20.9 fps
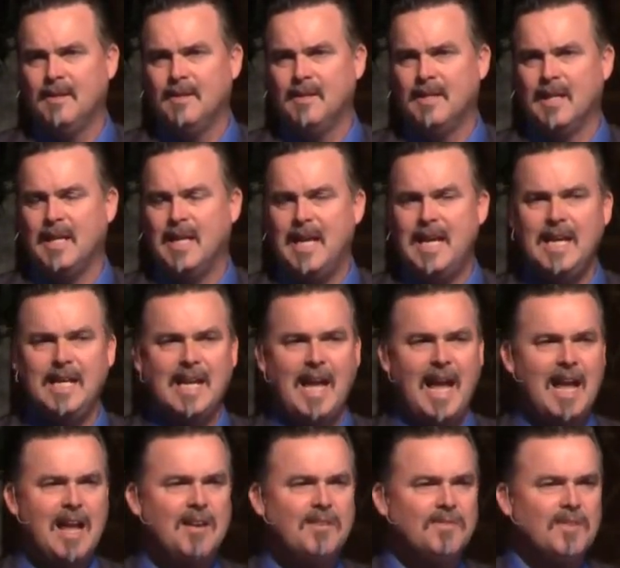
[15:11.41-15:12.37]
that he
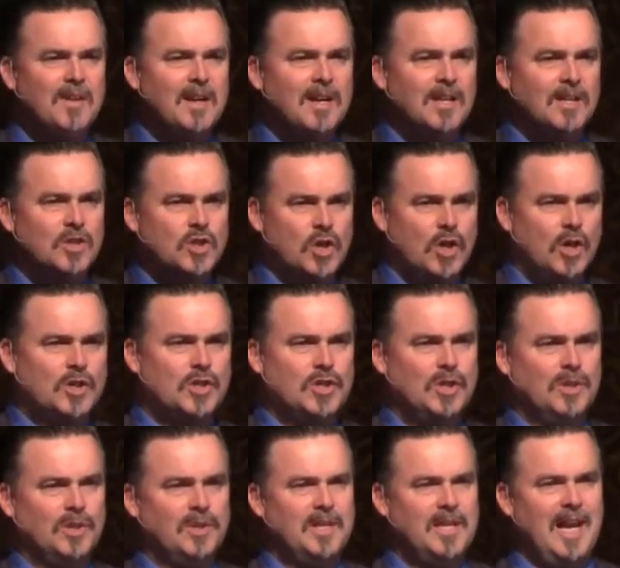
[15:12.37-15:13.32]
gave
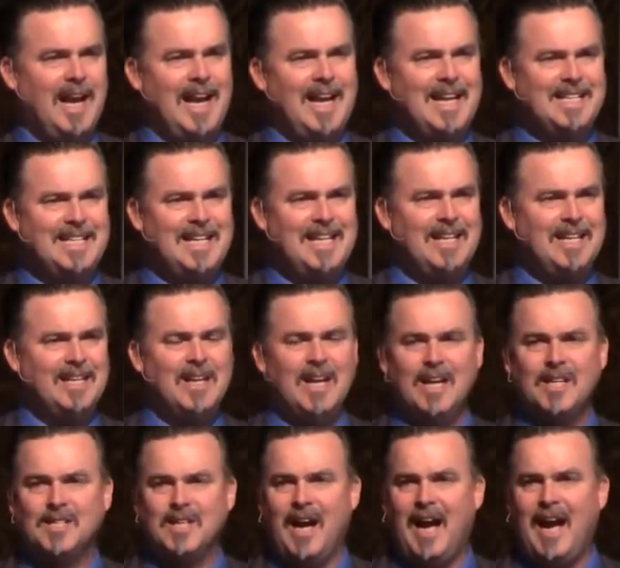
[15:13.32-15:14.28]
Churchill the
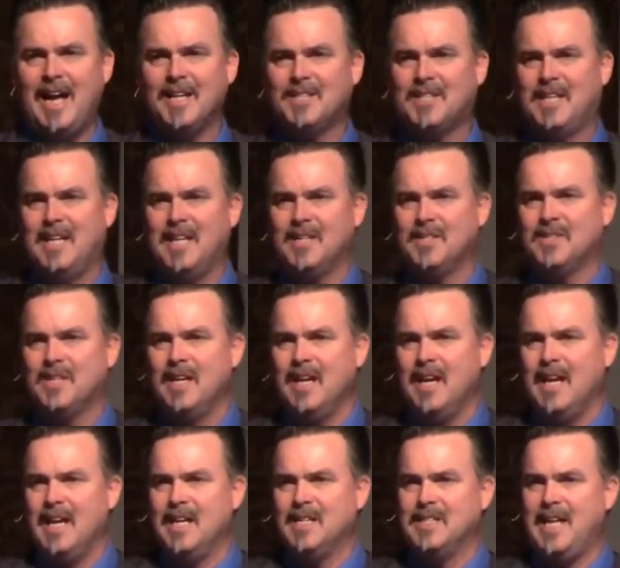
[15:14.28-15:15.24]
idea to ask his,
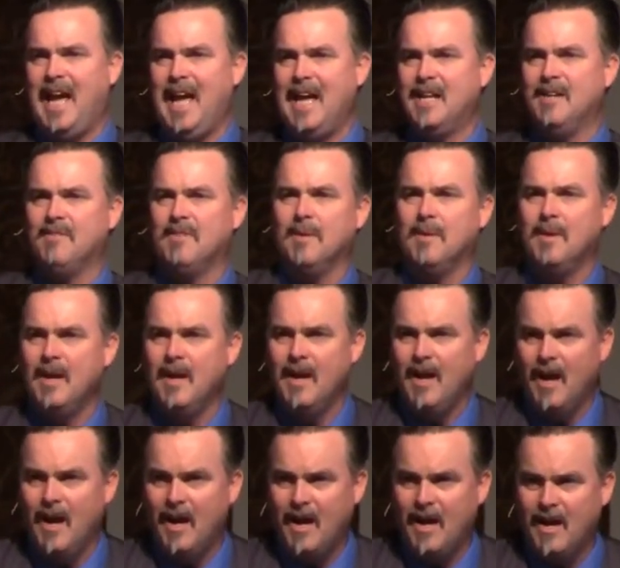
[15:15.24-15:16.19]
his head of the,
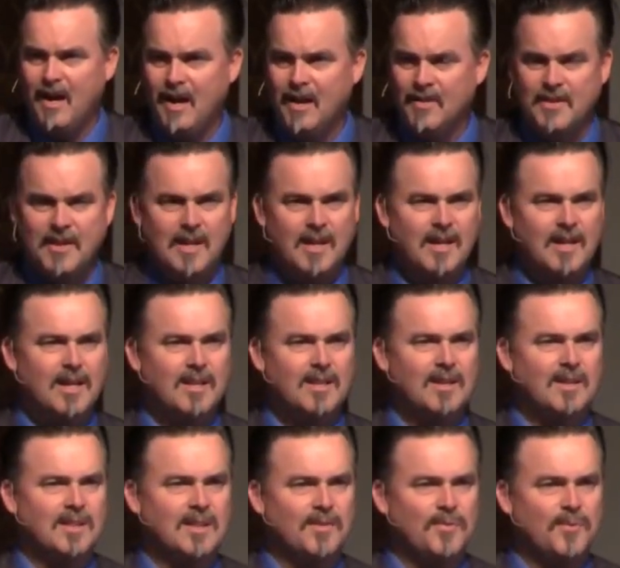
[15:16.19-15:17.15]
uh, the,
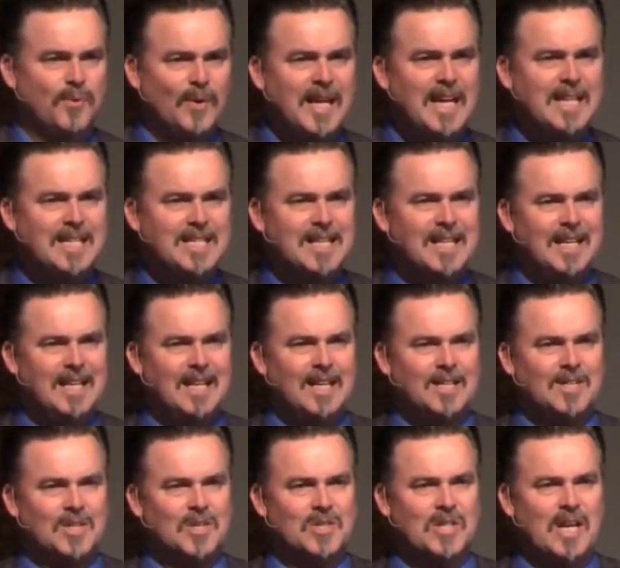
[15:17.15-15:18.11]
the, the fleet
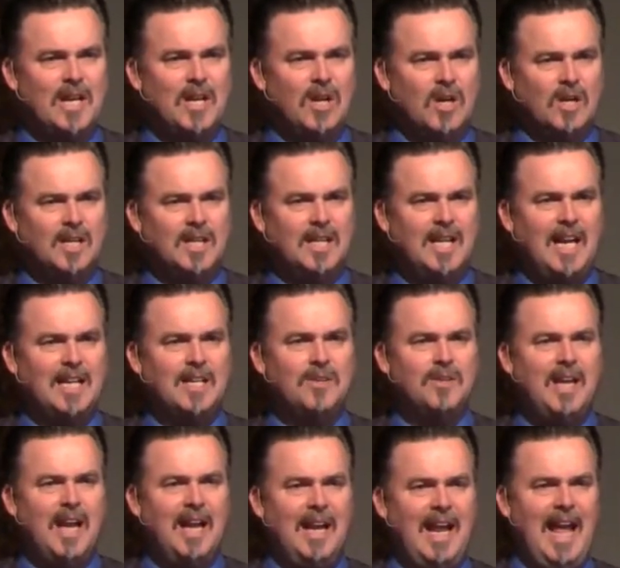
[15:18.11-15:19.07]
to say, look, can you
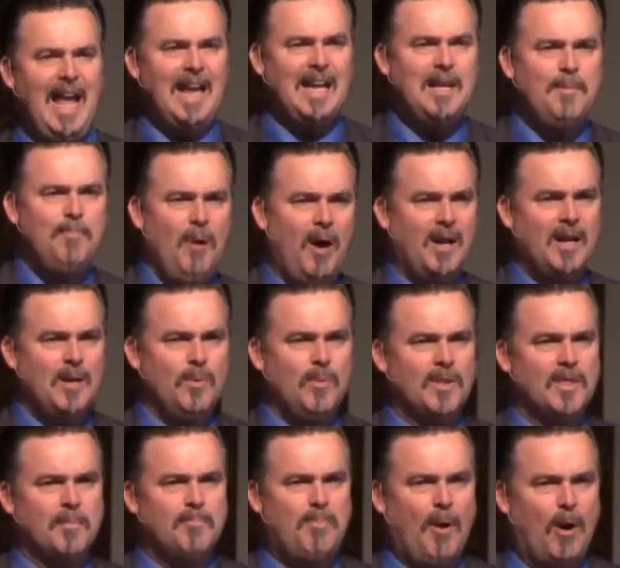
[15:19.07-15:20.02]
get anybody
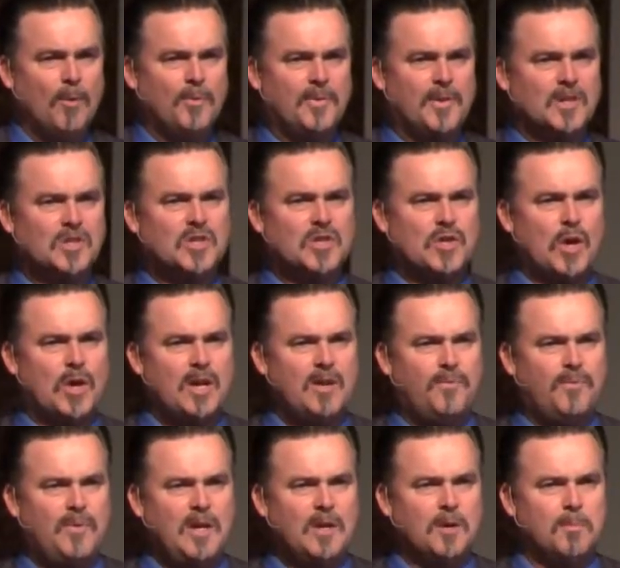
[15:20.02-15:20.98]
with a boat that's 30
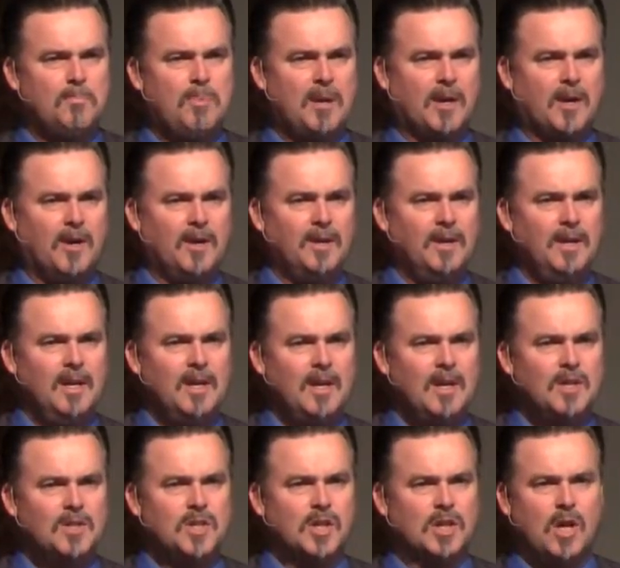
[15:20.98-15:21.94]
feet or bigger
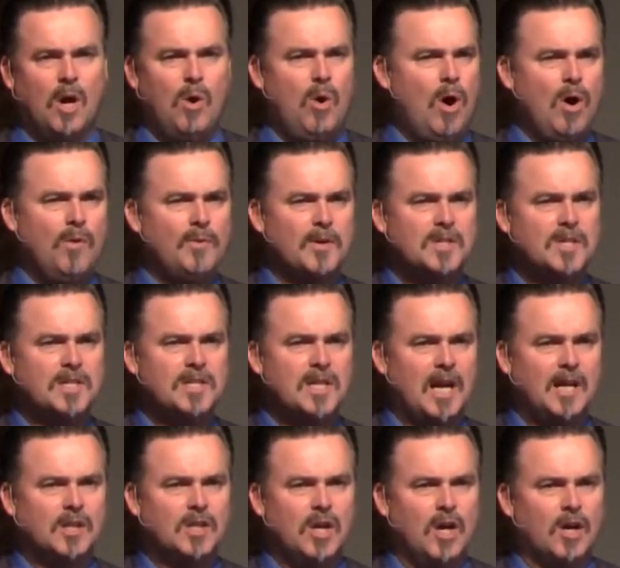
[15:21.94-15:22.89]
to go over to
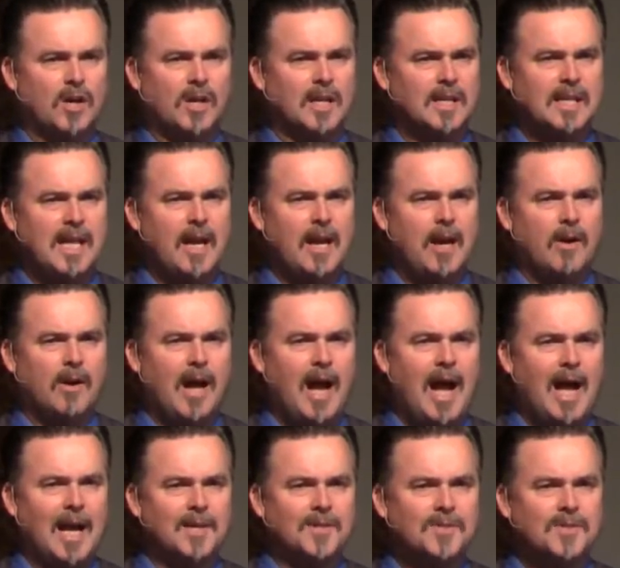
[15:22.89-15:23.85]
Dunkirk and get our
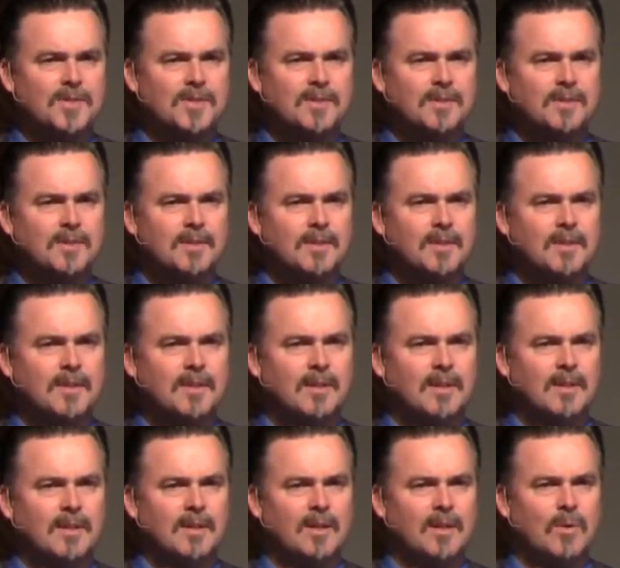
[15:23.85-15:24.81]
guys?
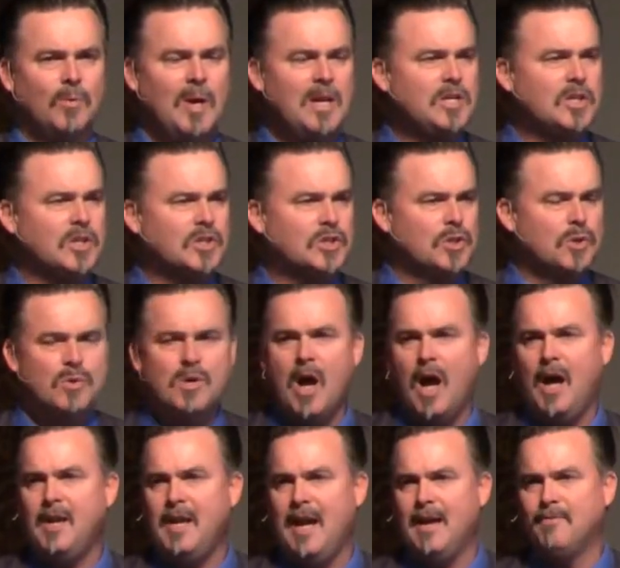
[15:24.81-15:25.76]
We just do
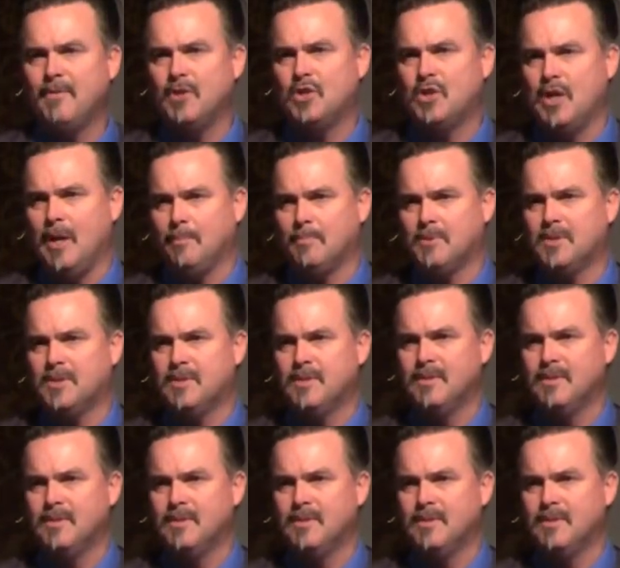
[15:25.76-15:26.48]
not have the ships